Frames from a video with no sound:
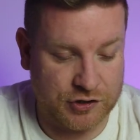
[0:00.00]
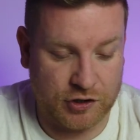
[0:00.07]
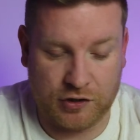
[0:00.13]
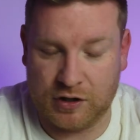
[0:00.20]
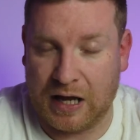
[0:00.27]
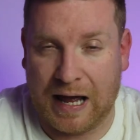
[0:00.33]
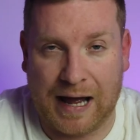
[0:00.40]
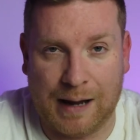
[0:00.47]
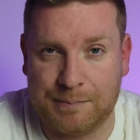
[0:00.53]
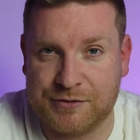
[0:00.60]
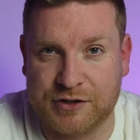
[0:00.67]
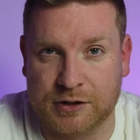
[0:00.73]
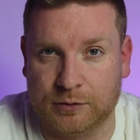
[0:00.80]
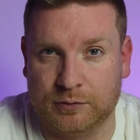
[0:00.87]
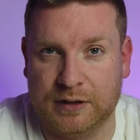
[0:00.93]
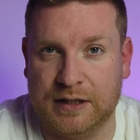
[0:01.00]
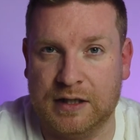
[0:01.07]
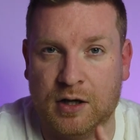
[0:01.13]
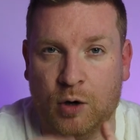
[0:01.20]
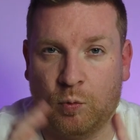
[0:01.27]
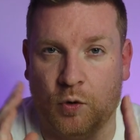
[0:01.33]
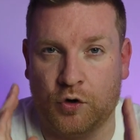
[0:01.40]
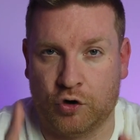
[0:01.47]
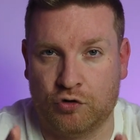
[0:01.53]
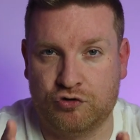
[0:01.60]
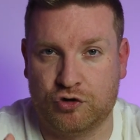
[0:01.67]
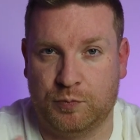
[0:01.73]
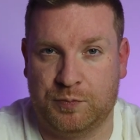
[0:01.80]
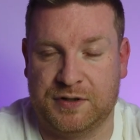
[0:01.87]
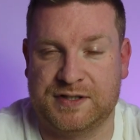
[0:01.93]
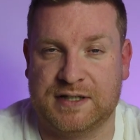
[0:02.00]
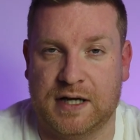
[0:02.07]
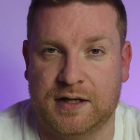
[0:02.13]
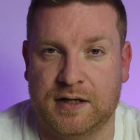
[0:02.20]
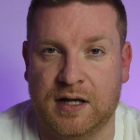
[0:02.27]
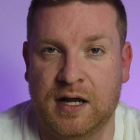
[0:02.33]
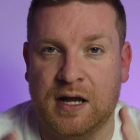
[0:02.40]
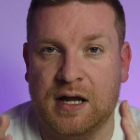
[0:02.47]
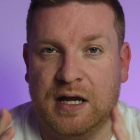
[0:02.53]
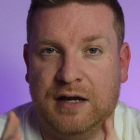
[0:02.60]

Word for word: So absolutely one hundred percent,